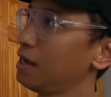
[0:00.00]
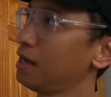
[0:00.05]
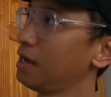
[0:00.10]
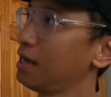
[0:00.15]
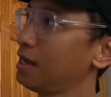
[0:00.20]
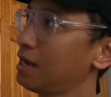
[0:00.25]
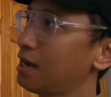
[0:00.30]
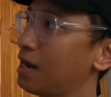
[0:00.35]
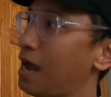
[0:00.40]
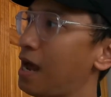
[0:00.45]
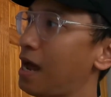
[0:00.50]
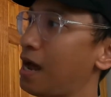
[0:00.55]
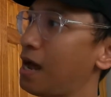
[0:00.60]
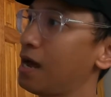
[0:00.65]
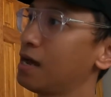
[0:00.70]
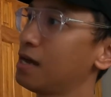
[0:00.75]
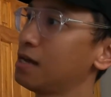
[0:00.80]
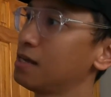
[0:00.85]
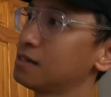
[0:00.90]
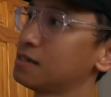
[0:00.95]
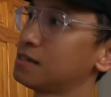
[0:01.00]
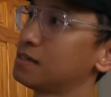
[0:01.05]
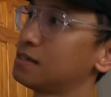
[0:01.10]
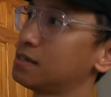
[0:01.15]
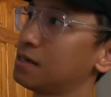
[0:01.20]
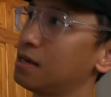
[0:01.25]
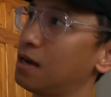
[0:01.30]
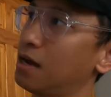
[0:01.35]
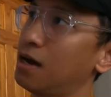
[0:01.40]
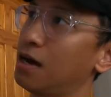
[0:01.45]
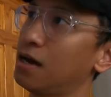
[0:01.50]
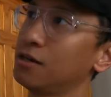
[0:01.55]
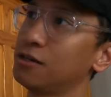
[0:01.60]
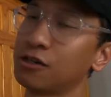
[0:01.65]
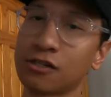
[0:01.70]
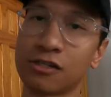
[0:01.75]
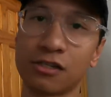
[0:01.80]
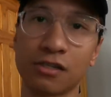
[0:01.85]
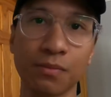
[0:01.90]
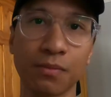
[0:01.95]
It has
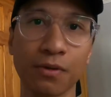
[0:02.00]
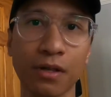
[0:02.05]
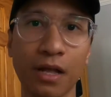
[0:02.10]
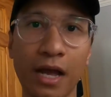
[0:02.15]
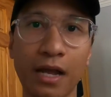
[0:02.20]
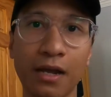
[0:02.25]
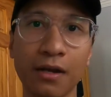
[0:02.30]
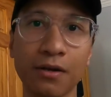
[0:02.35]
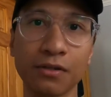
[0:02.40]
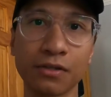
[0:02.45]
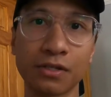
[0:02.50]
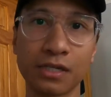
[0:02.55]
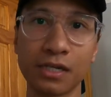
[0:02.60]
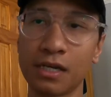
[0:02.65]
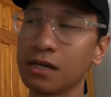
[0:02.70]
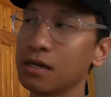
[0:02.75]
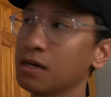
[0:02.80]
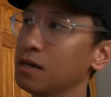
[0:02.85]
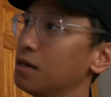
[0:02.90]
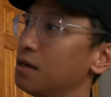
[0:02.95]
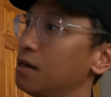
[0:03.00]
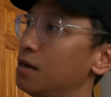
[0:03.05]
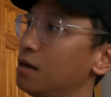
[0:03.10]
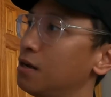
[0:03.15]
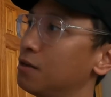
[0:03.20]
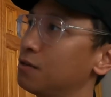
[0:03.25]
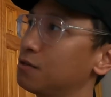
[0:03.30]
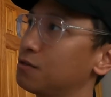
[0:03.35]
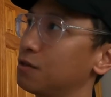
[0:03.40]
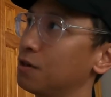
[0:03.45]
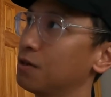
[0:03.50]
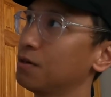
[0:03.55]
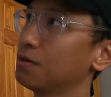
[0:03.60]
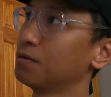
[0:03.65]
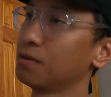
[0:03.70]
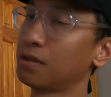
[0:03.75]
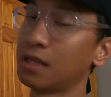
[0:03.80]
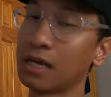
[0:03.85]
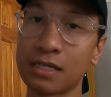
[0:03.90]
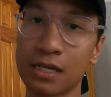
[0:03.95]
adjustable angles here.
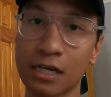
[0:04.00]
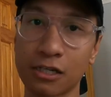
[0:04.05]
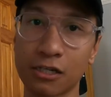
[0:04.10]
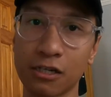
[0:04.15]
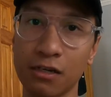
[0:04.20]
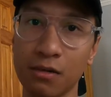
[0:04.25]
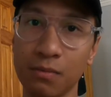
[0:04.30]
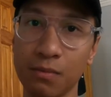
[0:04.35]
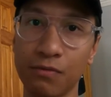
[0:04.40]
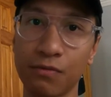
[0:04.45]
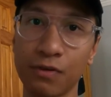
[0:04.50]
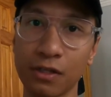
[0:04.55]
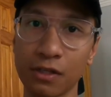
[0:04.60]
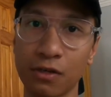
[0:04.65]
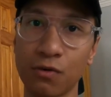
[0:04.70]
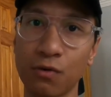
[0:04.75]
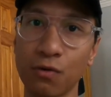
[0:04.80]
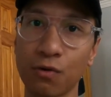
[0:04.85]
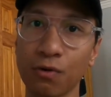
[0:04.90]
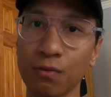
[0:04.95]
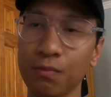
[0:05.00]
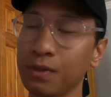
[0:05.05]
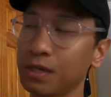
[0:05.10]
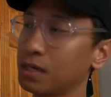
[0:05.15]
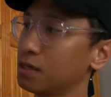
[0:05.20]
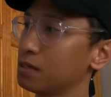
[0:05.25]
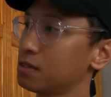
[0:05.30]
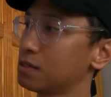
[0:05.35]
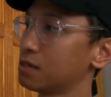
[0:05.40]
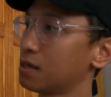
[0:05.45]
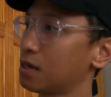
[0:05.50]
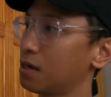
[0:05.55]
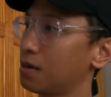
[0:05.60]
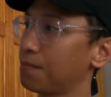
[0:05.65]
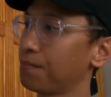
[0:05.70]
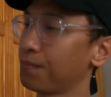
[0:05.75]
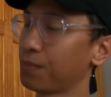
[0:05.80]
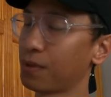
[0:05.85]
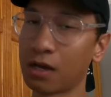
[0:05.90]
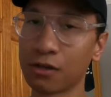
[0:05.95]
So that's actually going to be really cool, because
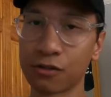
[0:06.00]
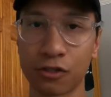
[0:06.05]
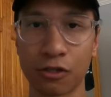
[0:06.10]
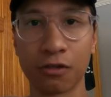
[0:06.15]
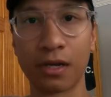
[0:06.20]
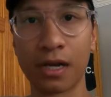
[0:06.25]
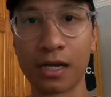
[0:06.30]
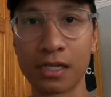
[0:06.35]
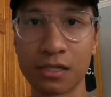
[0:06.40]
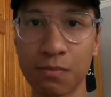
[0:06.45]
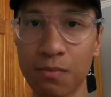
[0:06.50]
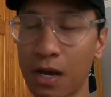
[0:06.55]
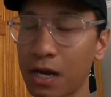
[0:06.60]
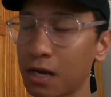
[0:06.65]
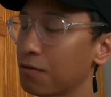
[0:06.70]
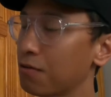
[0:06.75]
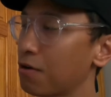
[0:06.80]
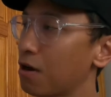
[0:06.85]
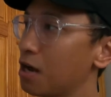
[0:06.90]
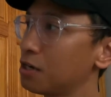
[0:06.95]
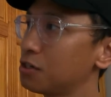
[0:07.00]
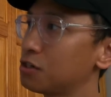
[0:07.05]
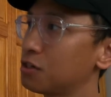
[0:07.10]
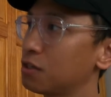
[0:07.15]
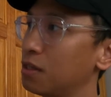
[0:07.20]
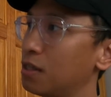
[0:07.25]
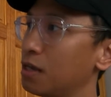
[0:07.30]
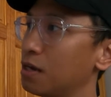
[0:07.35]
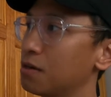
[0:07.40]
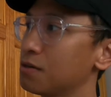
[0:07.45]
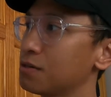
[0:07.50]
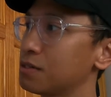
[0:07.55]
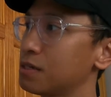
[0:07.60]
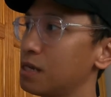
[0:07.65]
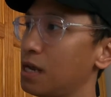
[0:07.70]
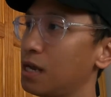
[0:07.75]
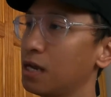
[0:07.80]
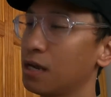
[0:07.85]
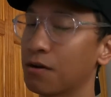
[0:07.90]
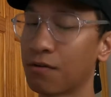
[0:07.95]
I'll show you guys in my garage.
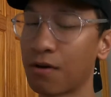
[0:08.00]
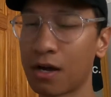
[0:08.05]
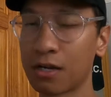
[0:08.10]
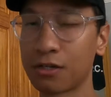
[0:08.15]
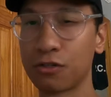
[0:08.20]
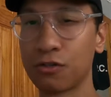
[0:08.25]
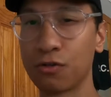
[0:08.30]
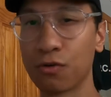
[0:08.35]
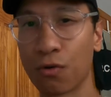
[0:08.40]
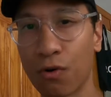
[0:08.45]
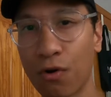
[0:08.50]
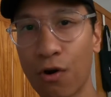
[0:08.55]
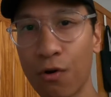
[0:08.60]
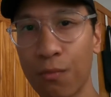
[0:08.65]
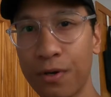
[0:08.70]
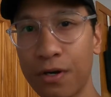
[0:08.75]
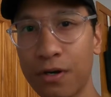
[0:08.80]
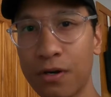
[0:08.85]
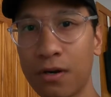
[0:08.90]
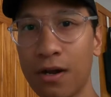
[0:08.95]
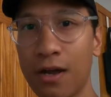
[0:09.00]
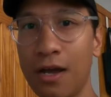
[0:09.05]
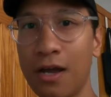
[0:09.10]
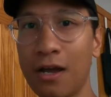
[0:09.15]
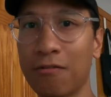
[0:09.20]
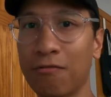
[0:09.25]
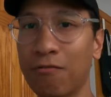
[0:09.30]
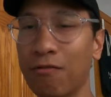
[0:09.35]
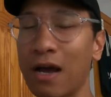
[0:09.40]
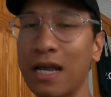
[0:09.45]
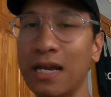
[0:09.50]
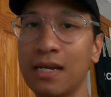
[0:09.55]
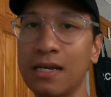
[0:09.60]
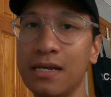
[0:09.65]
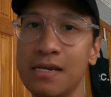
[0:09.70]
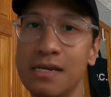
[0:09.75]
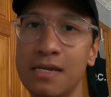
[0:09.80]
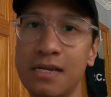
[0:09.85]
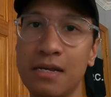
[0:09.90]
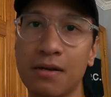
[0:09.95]
There's a garage door opener right
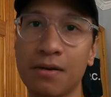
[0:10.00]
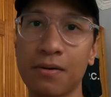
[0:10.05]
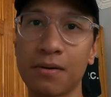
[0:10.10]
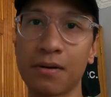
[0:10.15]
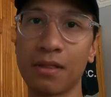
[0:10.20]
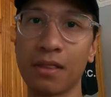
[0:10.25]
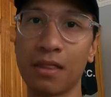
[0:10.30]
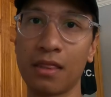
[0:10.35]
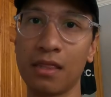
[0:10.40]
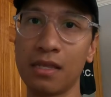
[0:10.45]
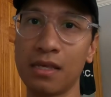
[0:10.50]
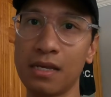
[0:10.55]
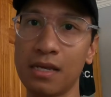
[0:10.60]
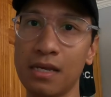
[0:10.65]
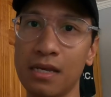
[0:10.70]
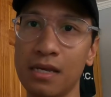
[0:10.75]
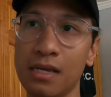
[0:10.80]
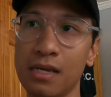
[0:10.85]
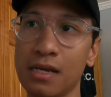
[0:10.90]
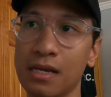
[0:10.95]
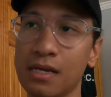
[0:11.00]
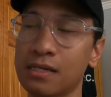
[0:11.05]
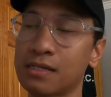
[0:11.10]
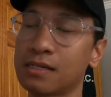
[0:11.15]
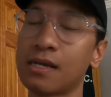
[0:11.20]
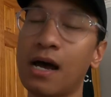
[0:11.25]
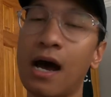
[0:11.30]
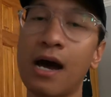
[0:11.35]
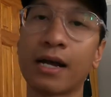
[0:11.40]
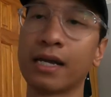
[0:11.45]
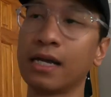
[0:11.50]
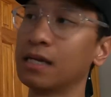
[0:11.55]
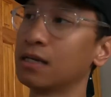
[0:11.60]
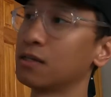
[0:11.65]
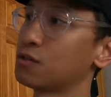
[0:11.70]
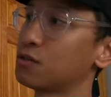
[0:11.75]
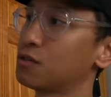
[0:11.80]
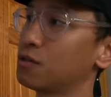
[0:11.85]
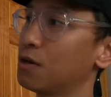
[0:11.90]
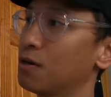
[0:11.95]
near the
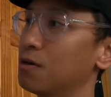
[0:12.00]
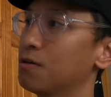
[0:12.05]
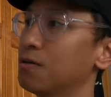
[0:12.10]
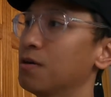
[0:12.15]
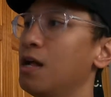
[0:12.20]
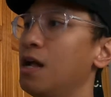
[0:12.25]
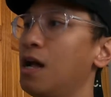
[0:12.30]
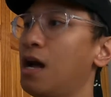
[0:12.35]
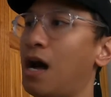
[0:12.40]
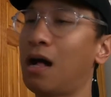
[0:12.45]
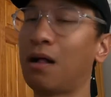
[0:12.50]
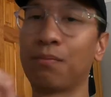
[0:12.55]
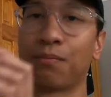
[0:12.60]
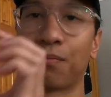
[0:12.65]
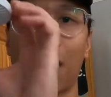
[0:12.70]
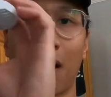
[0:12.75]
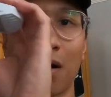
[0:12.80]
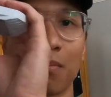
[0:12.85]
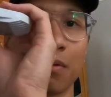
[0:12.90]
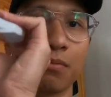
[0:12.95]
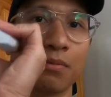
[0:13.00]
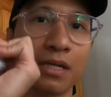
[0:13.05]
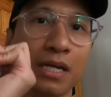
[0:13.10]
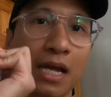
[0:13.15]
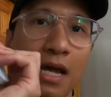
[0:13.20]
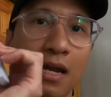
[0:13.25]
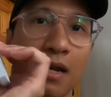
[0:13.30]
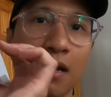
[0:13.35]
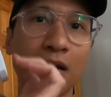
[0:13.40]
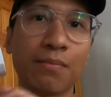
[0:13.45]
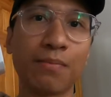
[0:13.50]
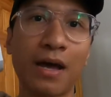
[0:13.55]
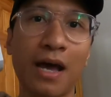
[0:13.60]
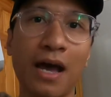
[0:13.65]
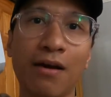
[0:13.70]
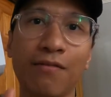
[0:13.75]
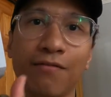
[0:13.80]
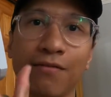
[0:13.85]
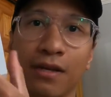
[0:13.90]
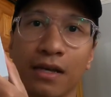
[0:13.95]
socket. So I'll probably end up
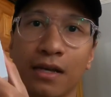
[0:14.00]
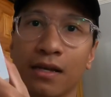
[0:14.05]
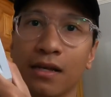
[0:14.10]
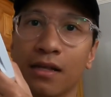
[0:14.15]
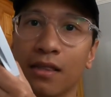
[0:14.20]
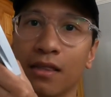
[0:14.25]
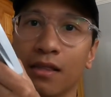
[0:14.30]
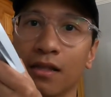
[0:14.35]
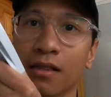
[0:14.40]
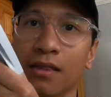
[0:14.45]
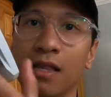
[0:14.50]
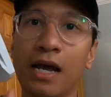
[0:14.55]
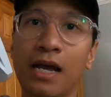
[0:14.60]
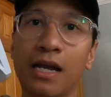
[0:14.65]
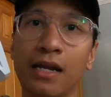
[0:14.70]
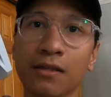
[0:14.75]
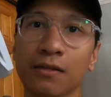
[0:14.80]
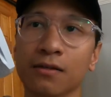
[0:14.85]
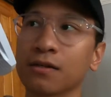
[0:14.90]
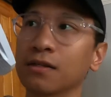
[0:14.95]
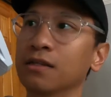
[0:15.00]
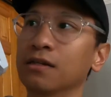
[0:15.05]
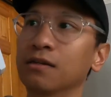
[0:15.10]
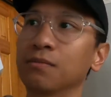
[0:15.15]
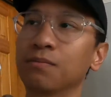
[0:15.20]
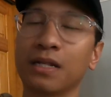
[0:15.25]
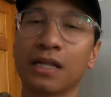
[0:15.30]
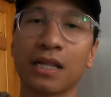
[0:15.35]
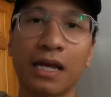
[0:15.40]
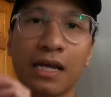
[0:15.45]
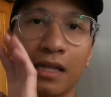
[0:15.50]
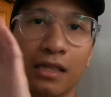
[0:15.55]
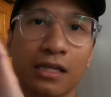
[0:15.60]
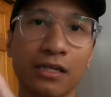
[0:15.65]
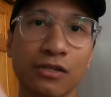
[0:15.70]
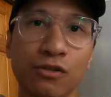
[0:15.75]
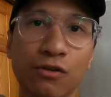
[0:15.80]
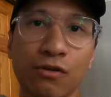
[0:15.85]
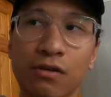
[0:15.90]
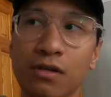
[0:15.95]
having the light look a little bit like
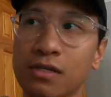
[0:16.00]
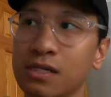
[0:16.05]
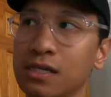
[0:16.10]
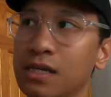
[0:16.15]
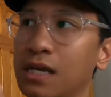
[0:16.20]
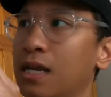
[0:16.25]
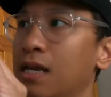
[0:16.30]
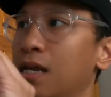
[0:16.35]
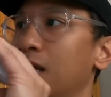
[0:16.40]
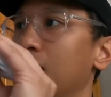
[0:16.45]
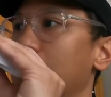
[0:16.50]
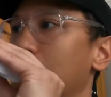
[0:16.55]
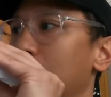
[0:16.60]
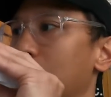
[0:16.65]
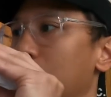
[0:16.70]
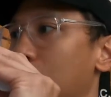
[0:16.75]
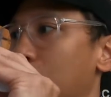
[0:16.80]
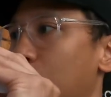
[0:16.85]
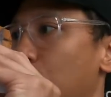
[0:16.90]
this so it doesn't get in the